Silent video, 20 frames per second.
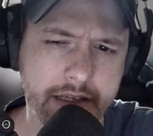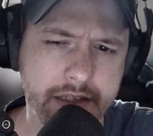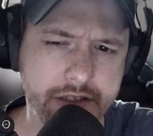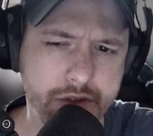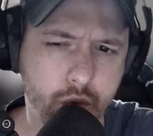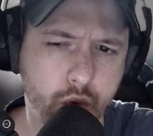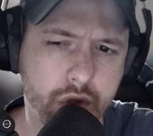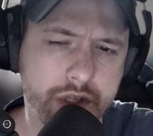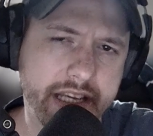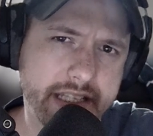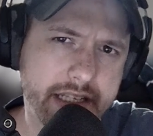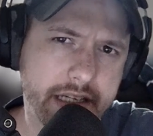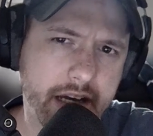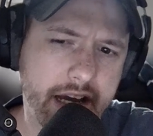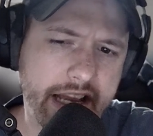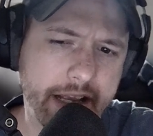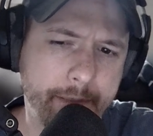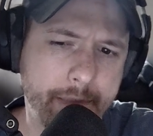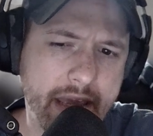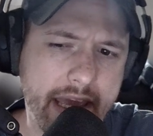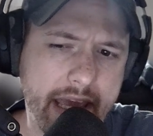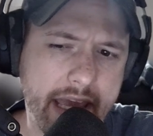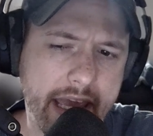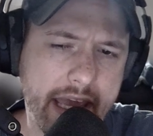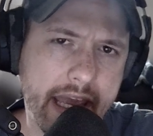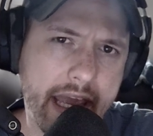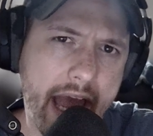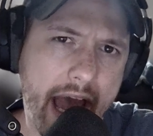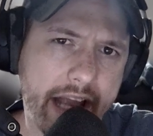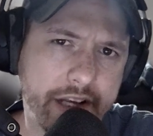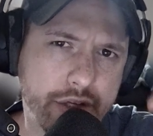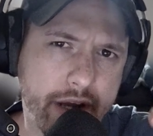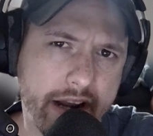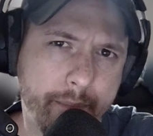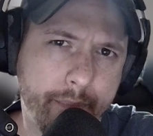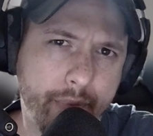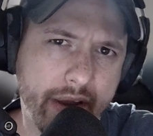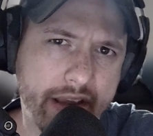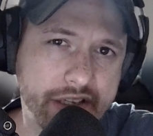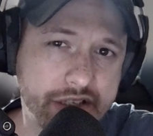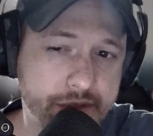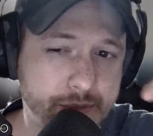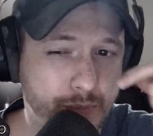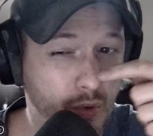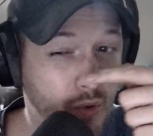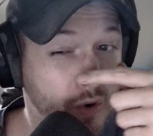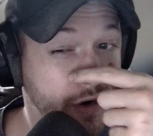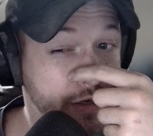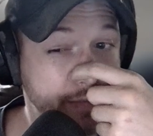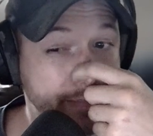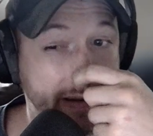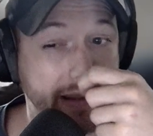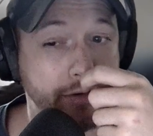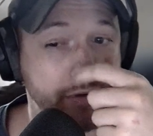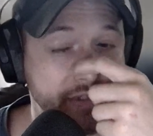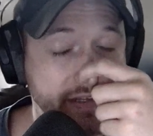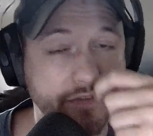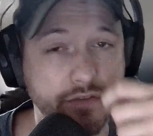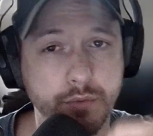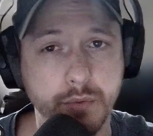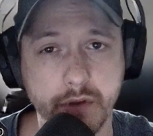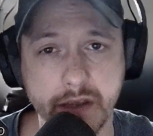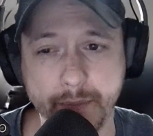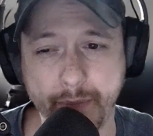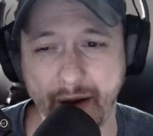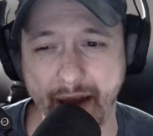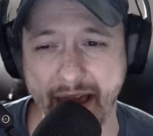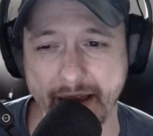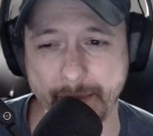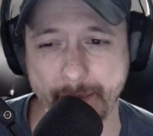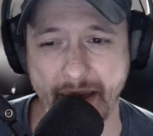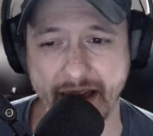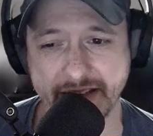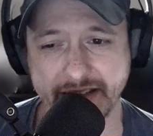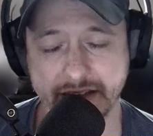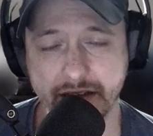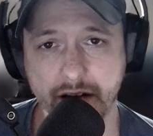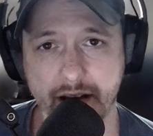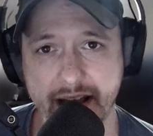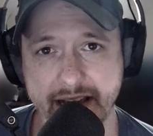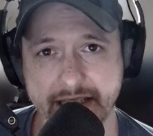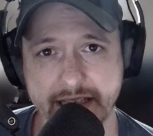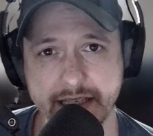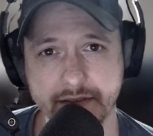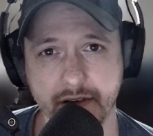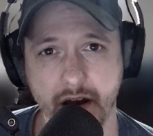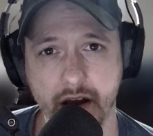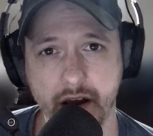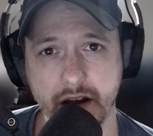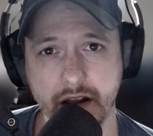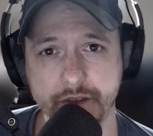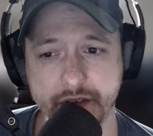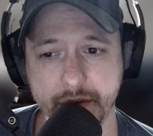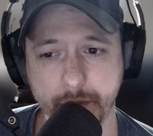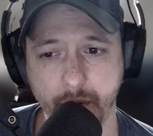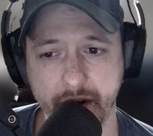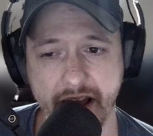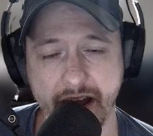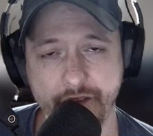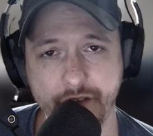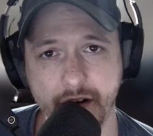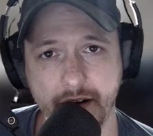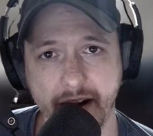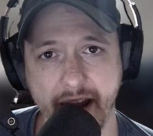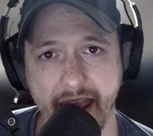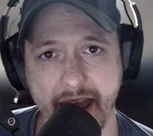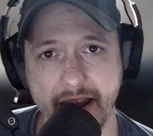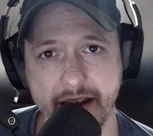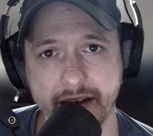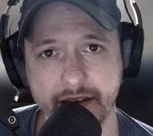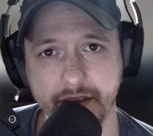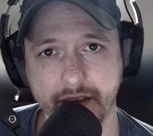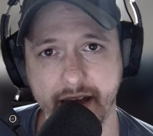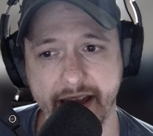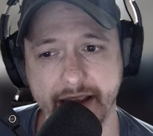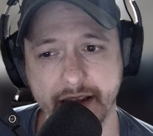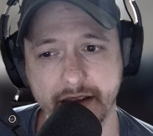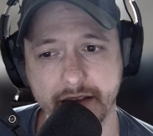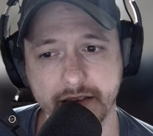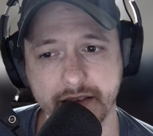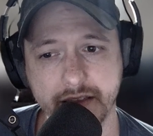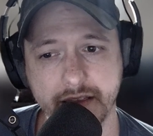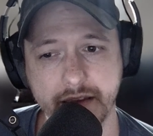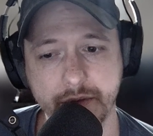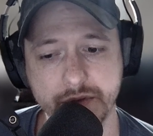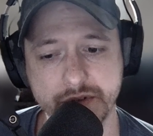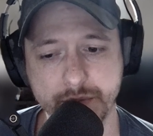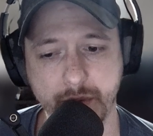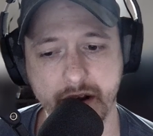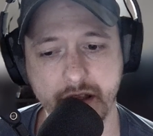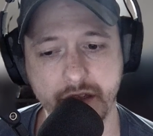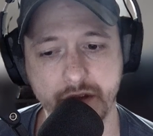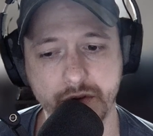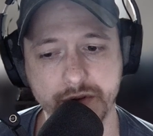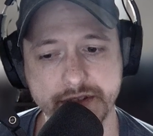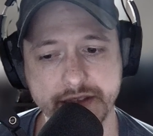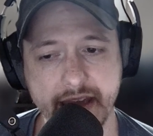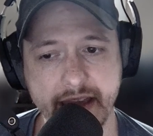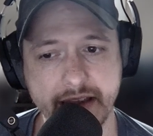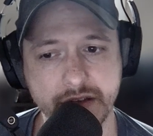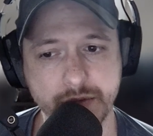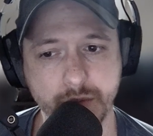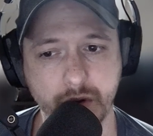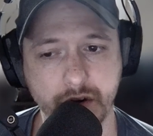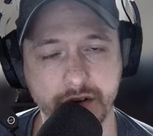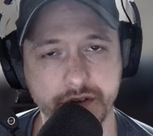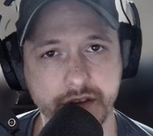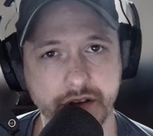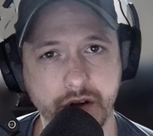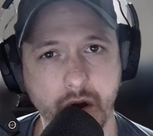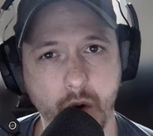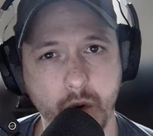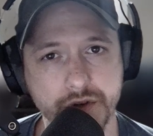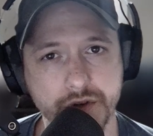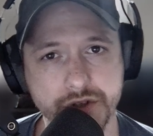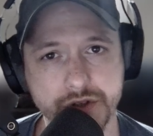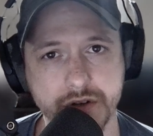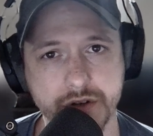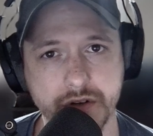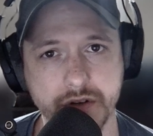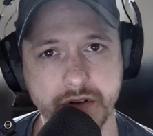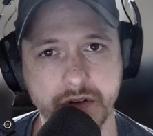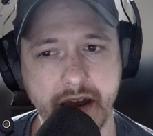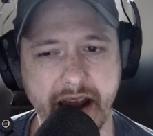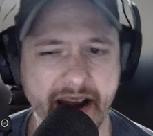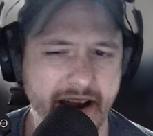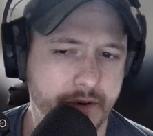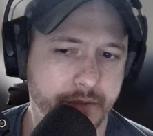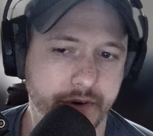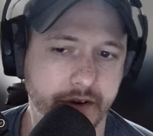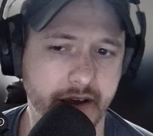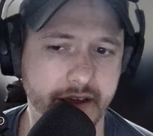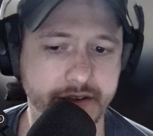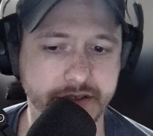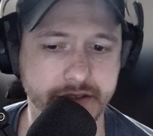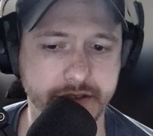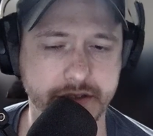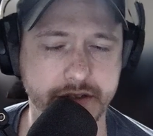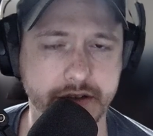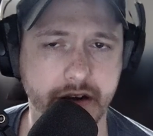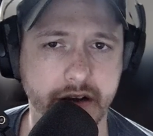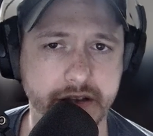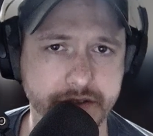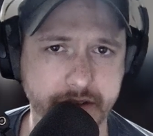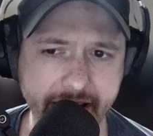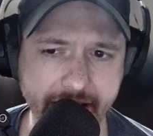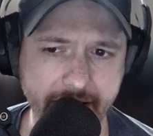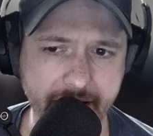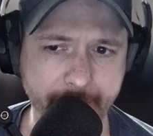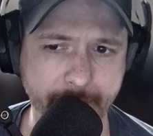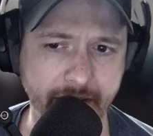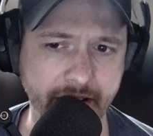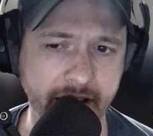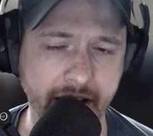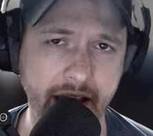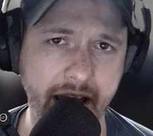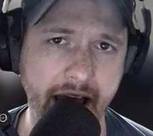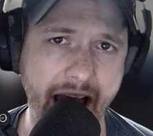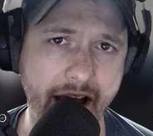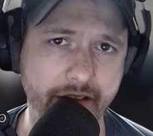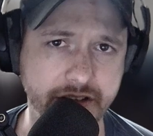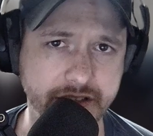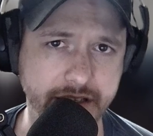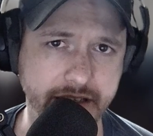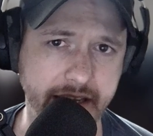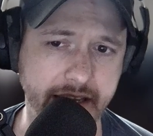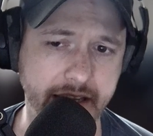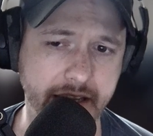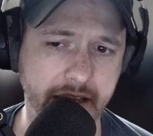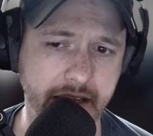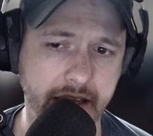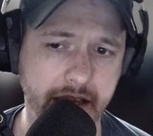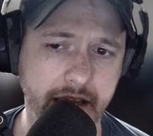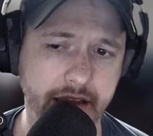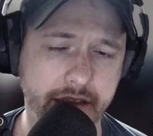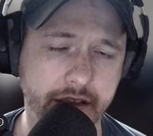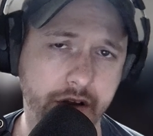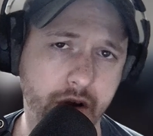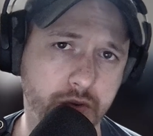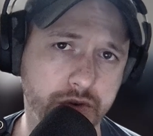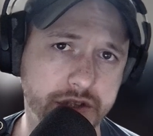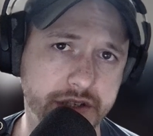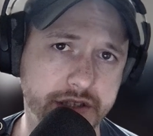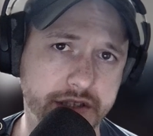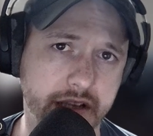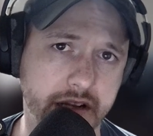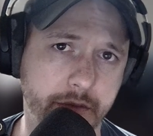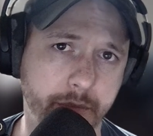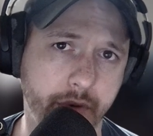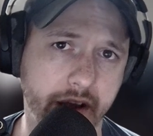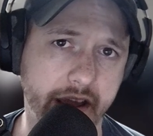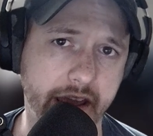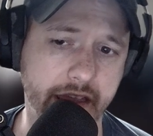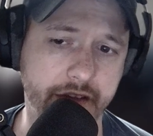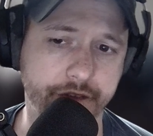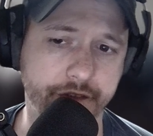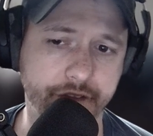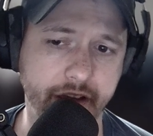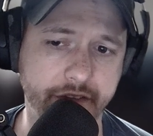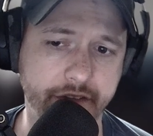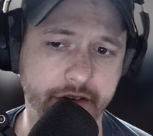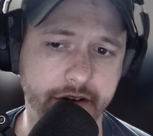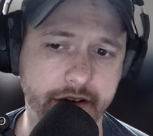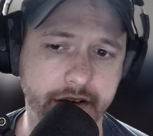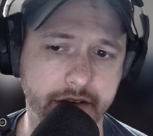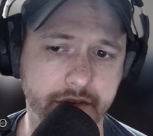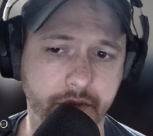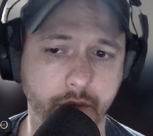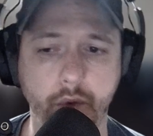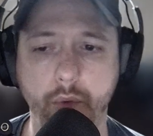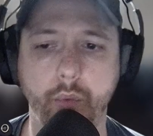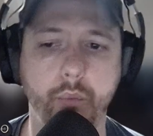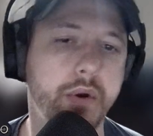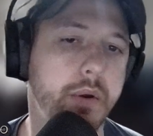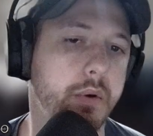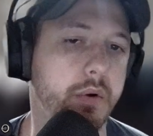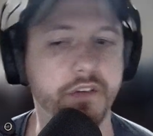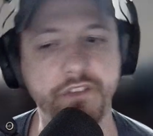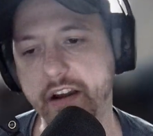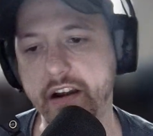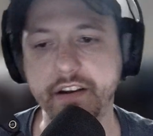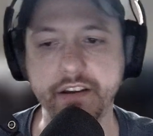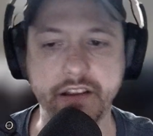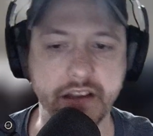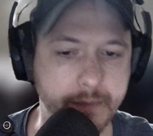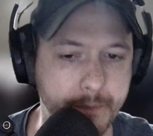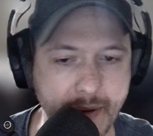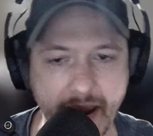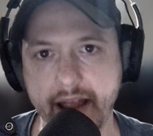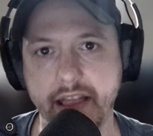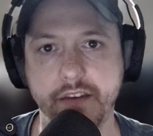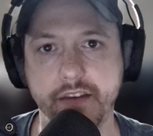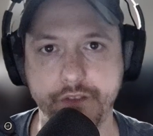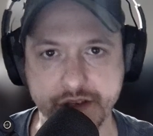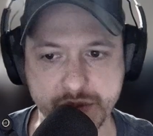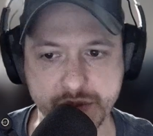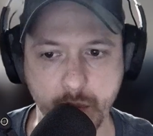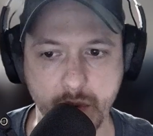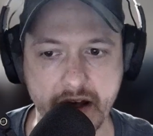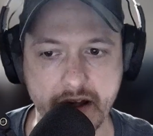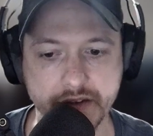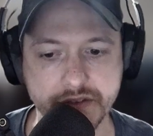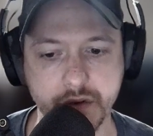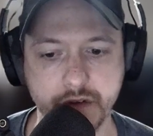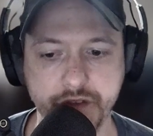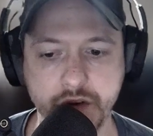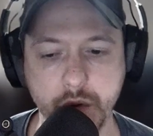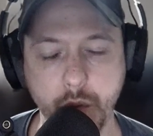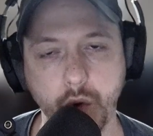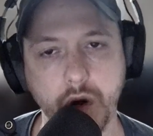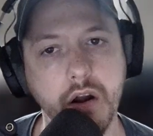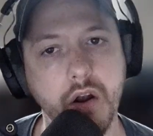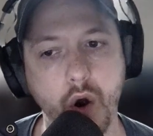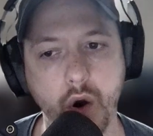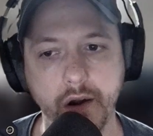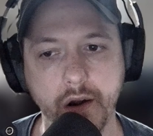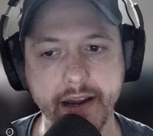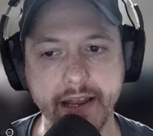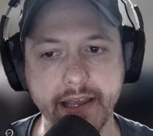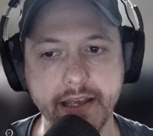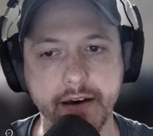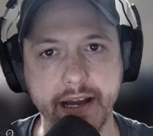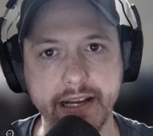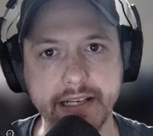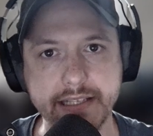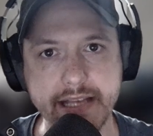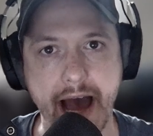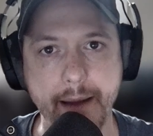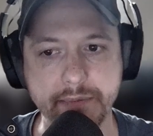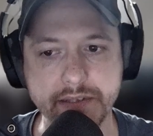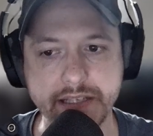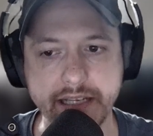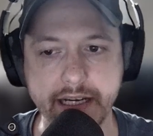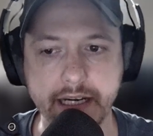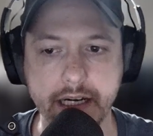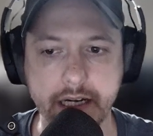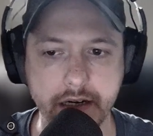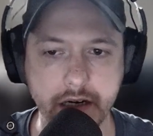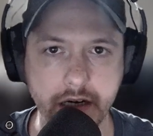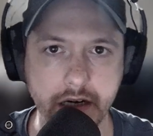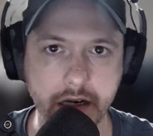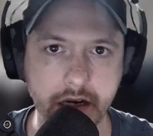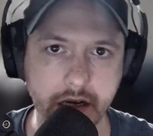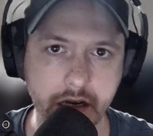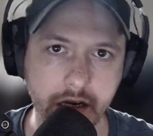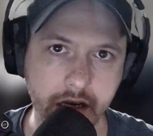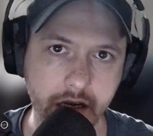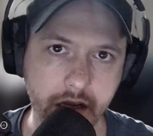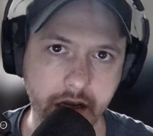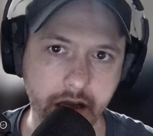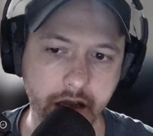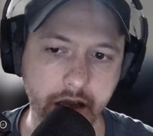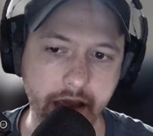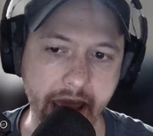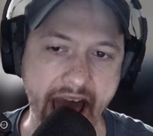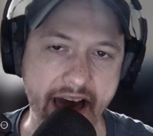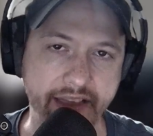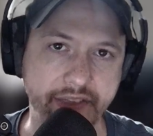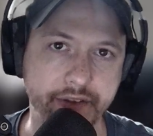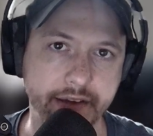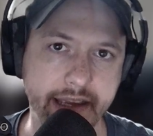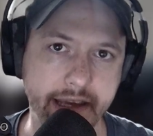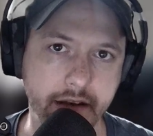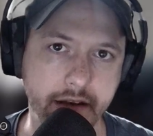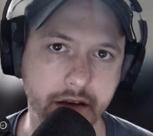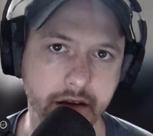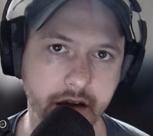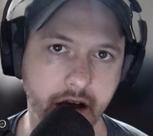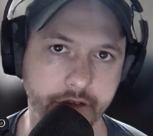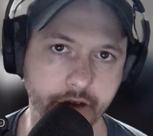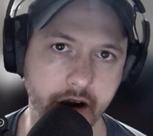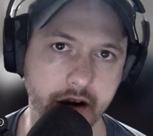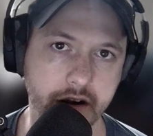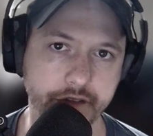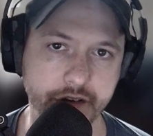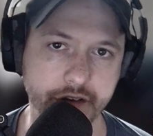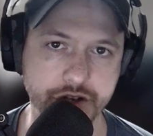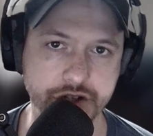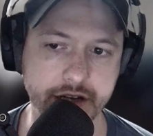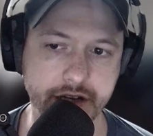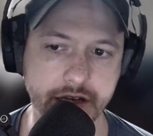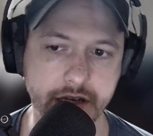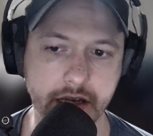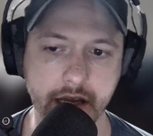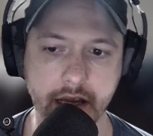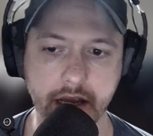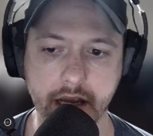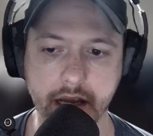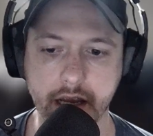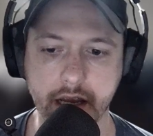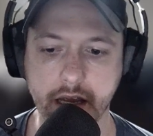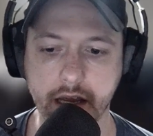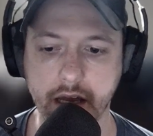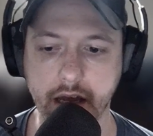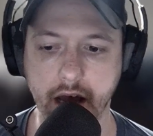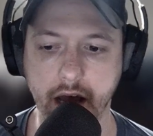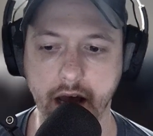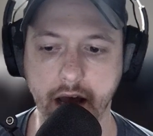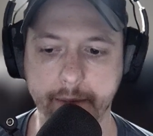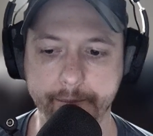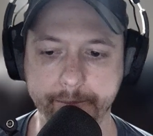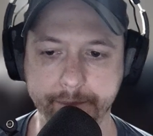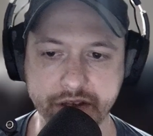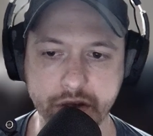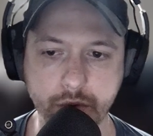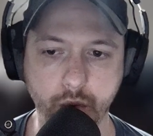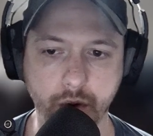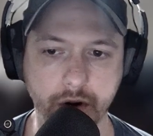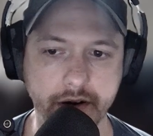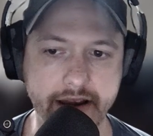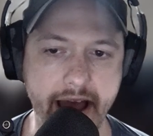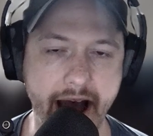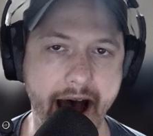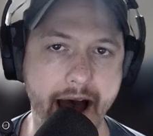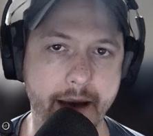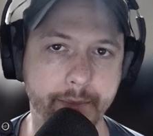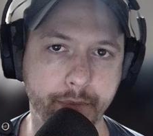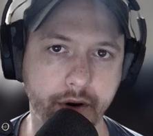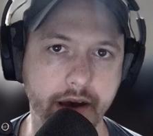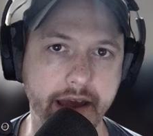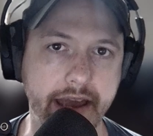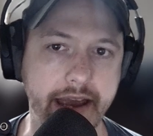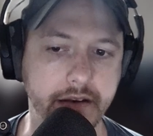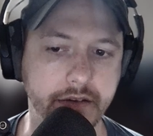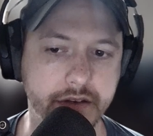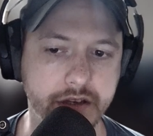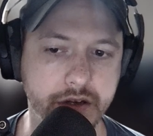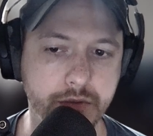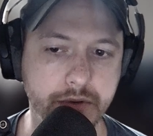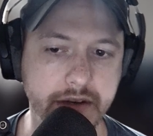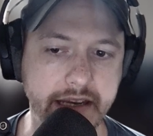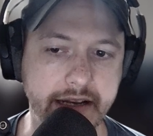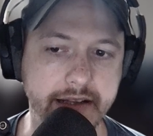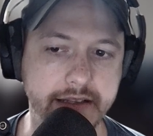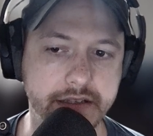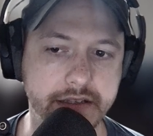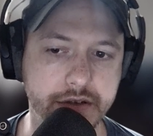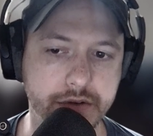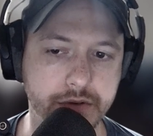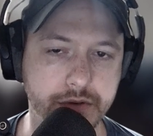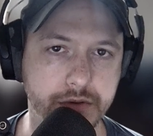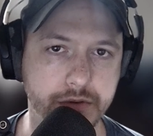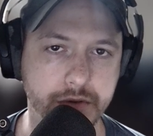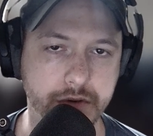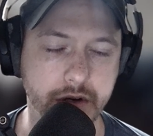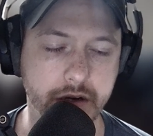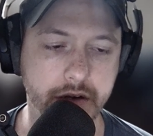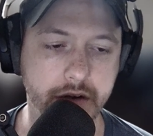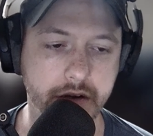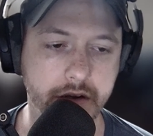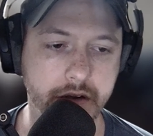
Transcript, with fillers: School doesn't like me. I try to play sports, but I was never really pa- passing classes long enough to whatever. And like, it was one of those things where the coach, I didn't realize this until I was later, but obviously the coach is going to play the favored. We were very competitive as well. So if you weren't already like top tier athlete of our division, um, you were mm-hmm. not played. You needed to.